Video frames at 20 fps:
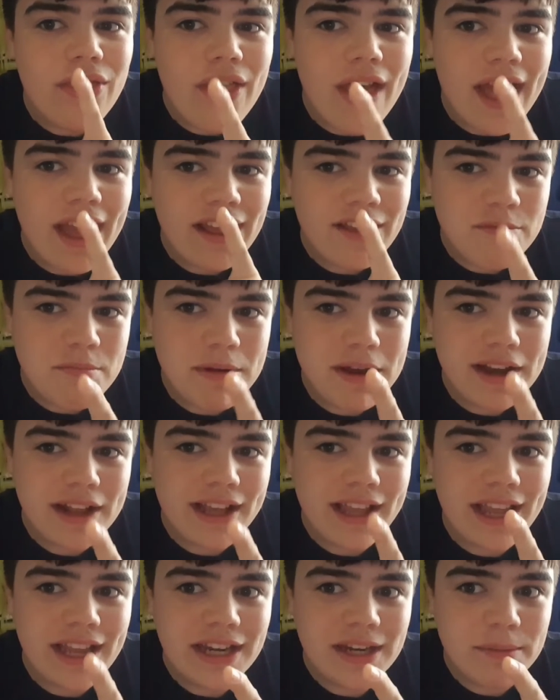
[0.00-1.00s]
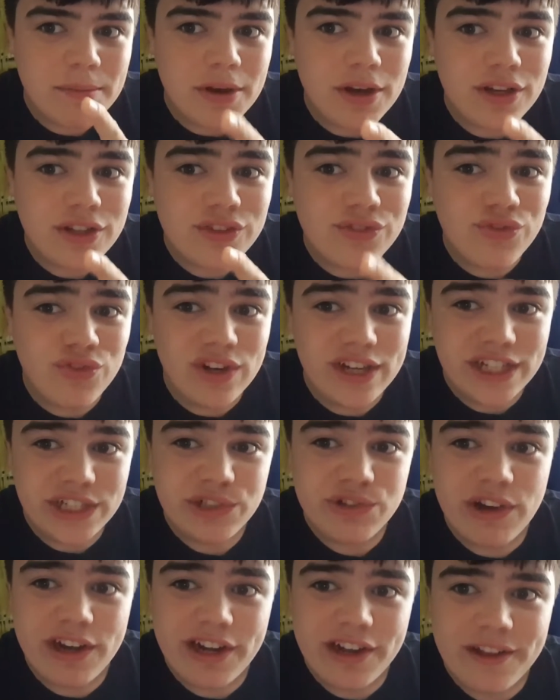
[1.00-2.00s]
there has been a Kingdom Hearts 3
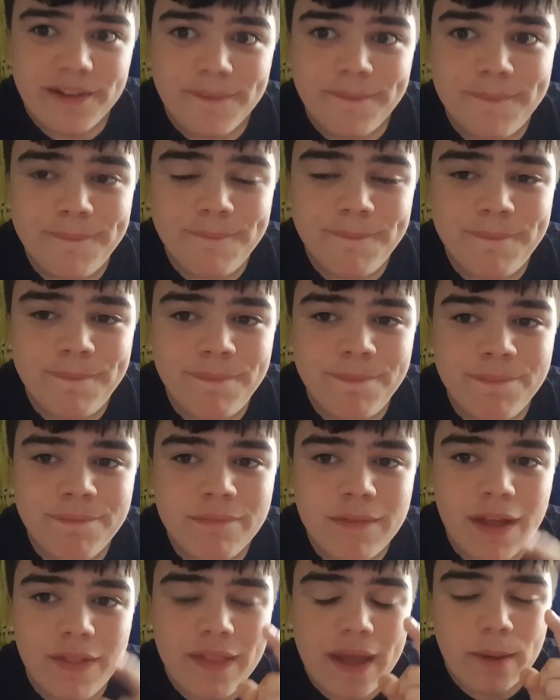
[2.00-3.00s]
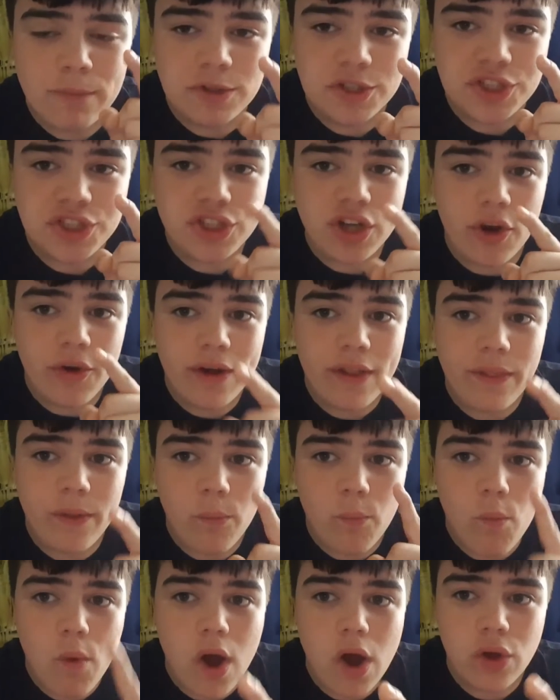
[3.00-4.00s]
trailer that was shown at the
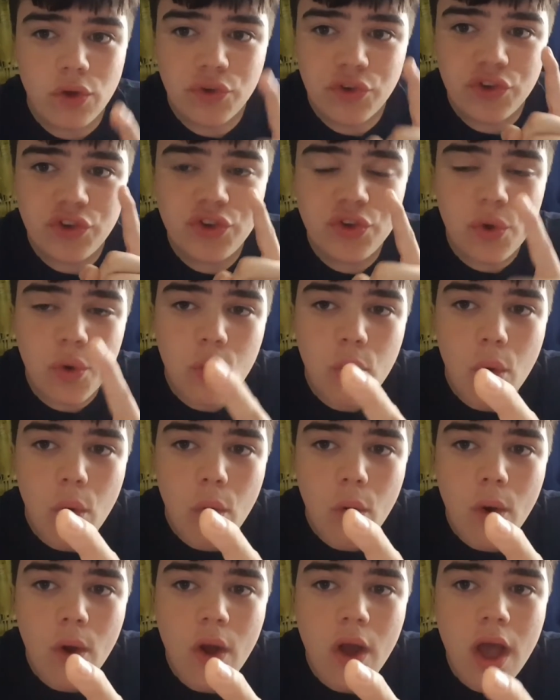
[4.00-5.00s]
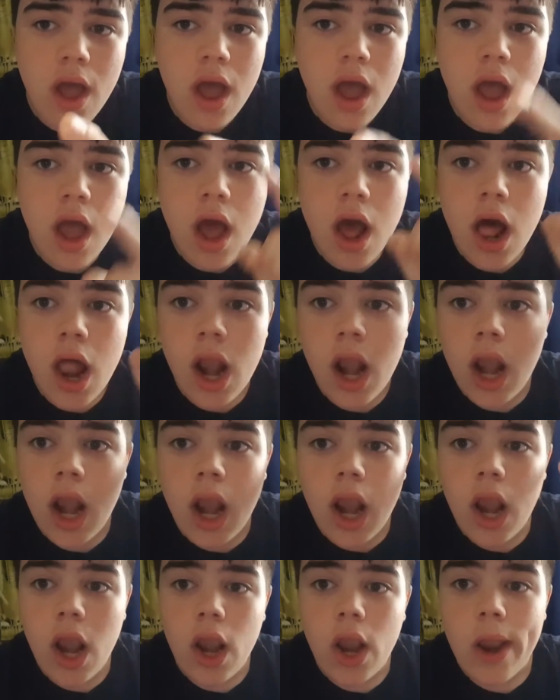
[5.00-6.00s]
World Tour
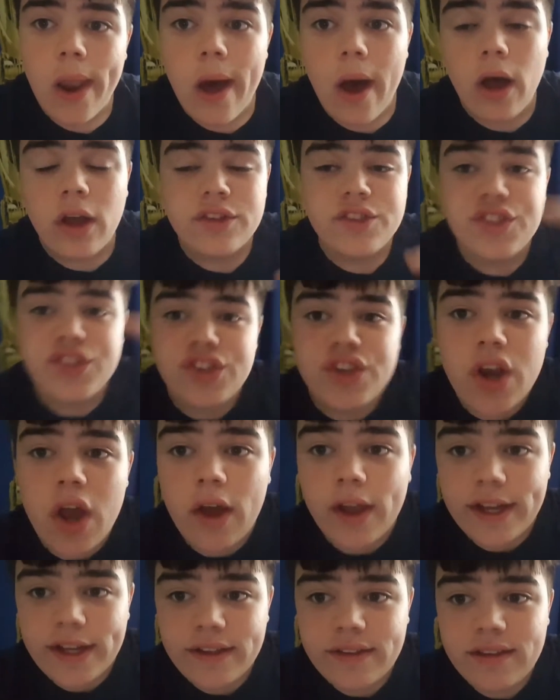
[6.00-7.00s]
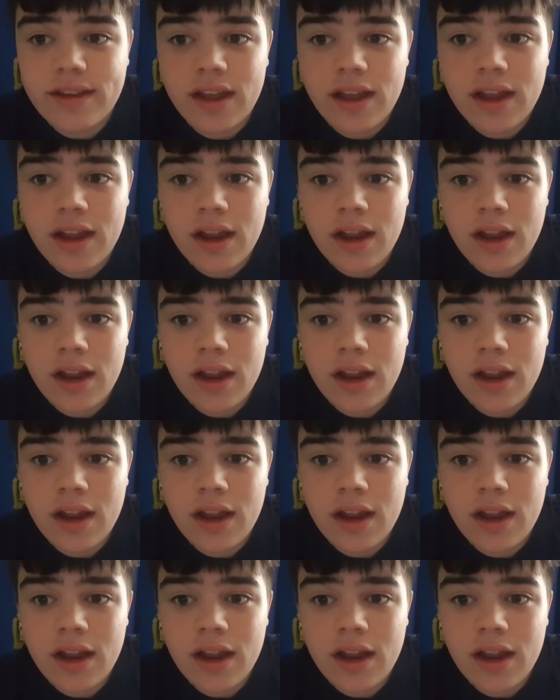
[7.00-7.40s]
last night.